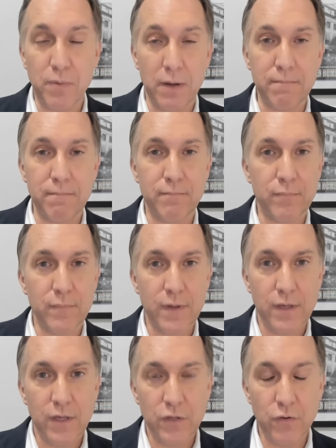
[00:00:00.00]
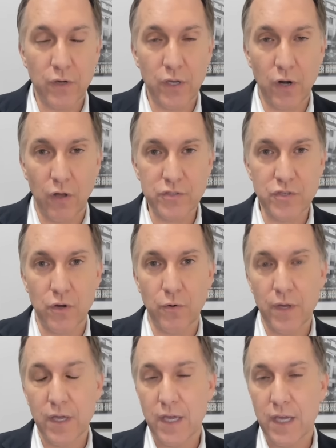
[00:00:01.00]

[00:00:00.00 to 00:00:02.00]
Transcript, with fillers: but you could also